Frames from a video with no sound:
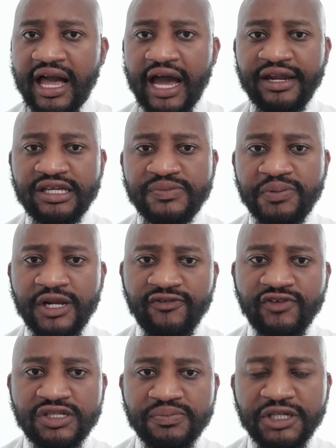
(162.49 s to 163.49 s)
and as
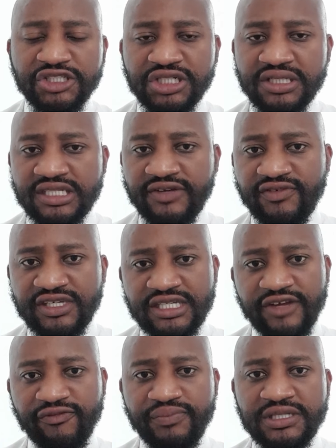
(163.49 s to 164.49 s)
previously mentioned,
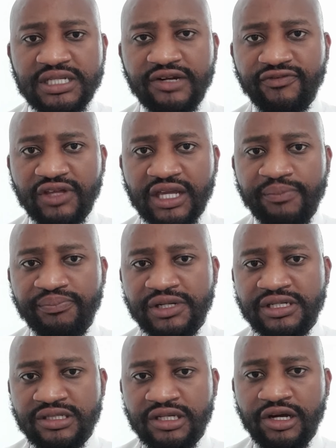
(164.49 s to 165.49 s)
77% of the
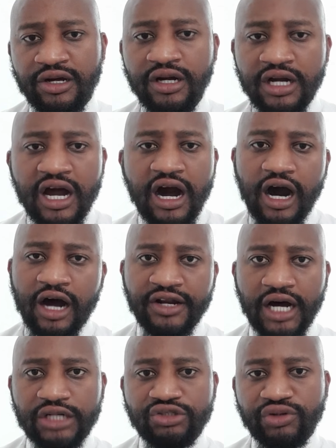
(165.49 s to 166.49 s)
companies here are
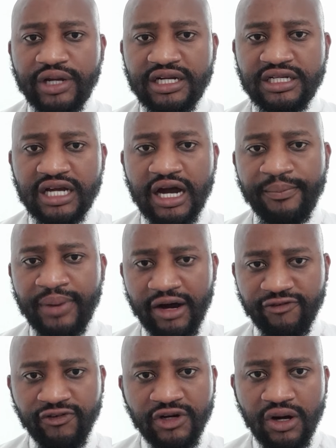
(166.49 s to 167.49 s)
now trading
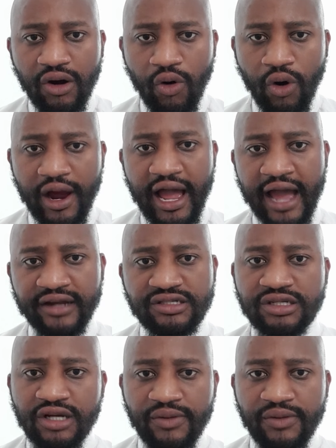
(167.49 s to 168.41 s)
above or at